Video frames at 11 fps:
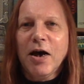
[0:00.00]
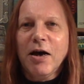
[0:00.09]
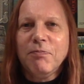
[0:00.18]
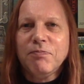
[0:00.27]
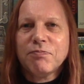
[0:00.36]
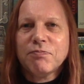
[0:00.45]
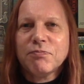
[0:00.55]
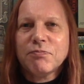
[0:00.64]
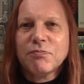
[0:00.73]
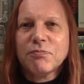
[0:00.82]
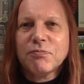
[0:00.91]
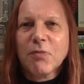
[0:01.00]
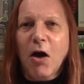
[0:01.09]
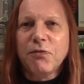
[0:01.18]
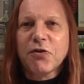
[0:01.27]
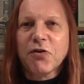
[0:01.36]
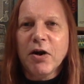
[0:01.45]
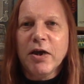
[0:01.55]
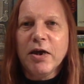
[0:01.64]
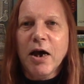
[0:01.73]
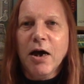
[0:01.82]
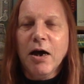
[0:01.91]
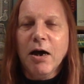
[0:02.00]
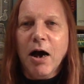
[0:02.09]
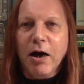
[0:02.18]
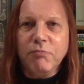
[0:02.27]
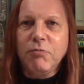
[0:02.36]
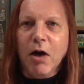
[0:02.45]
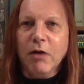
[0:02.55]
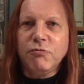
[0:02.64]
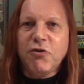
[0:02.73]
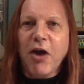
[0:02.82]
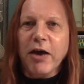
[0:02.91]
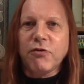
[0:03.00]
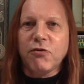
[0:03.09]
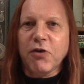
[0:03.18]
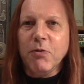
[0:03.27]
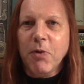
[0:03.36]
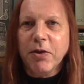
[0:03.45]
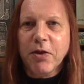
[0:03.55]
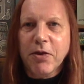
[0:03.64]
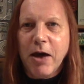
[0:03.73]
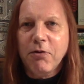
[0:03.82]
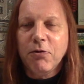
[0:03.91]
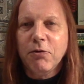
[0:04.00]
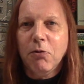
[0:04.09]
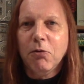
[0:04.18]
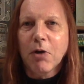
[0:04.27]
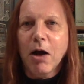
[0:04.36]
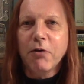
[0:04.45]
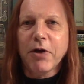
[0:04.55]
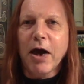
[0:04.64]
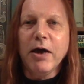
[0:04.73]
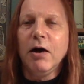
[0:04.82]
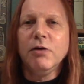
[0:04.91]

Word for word: Um, Obviously, uh, I, I checked to see whether they were all okay.